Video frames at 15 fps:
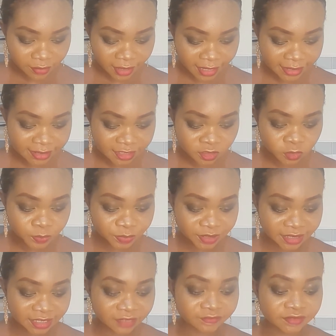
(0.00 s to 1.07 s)
I still
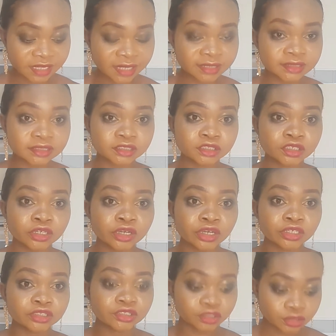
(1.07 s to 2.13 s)
believe that
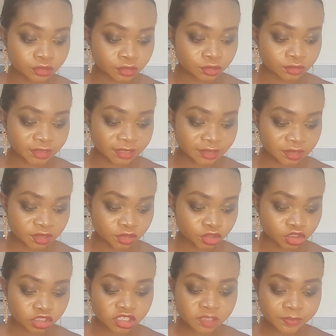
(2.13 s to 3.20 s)
children
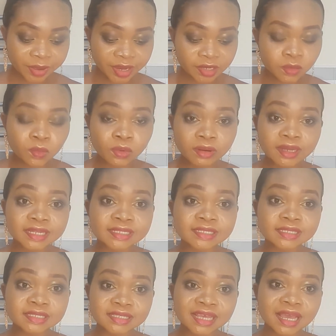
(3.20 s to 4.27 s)
should spend quality
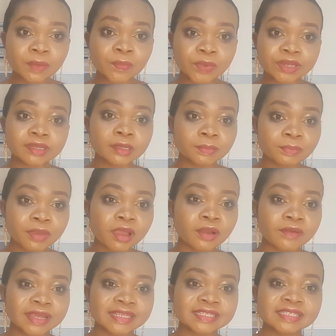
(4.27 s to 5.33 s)
time with their
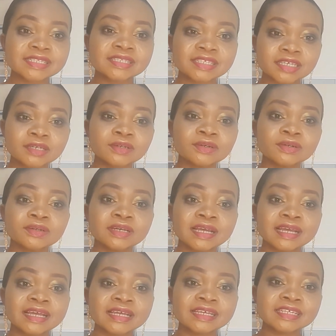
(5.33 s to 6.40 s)
parents till
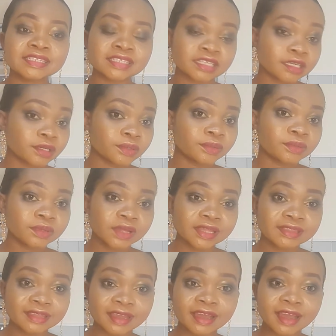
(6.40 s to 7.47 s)

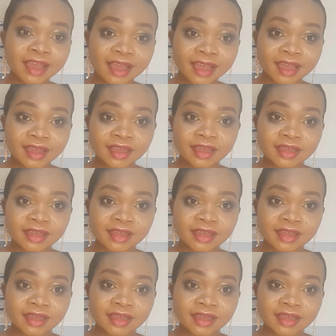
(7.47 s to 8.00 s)
they are